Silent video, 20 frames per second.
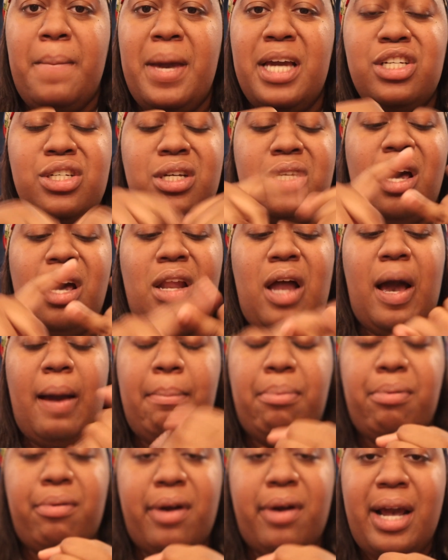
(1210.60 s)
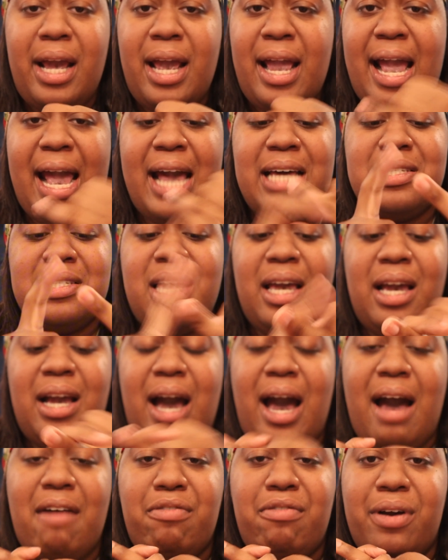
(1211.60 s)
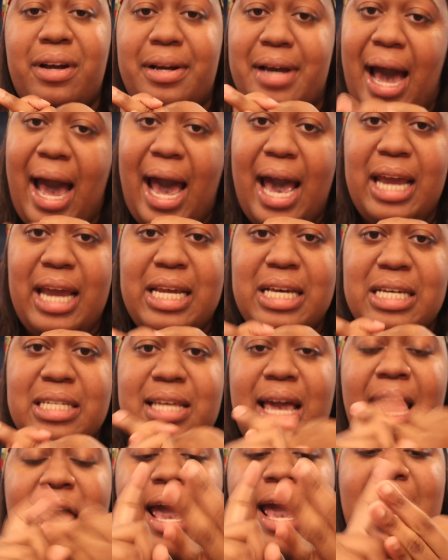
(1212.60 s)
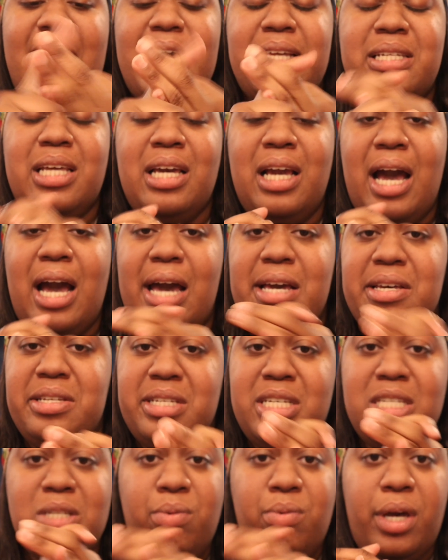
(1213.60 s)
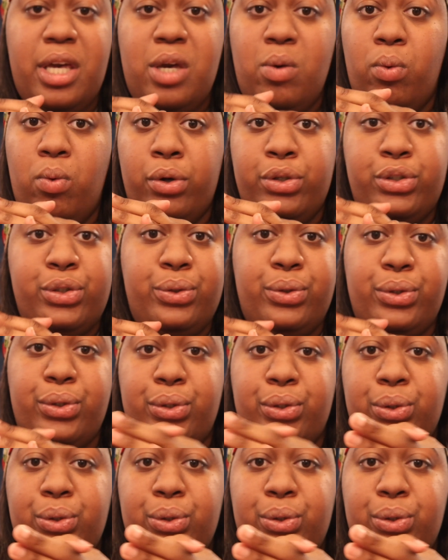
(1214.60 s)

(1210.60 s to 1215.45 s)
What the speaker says: make sure y'all are praying, asking God for guidance, asking God, is this what he wants you to